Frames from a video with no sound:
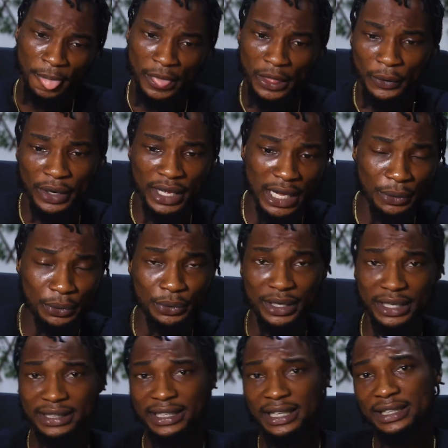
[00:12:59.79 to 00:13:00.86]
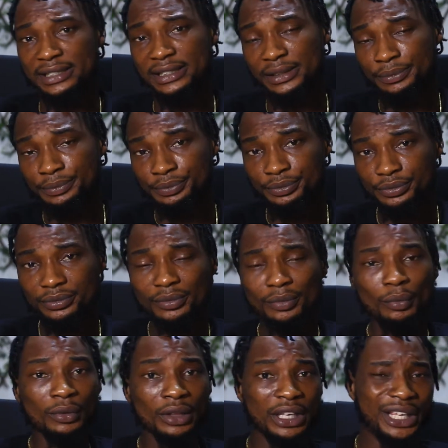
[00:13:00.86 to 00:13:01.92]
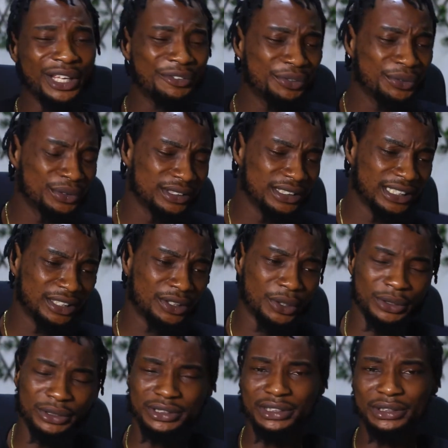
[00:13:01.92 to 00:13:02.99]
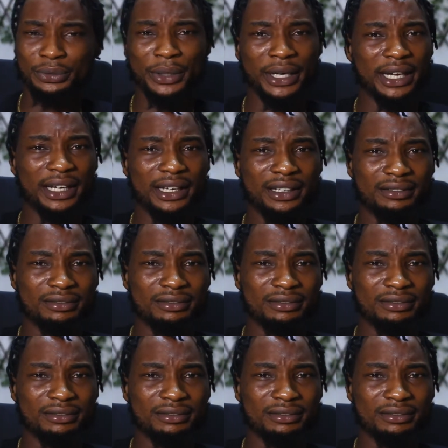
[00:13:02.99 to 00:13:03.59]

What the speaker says: on how you can get, even in countries where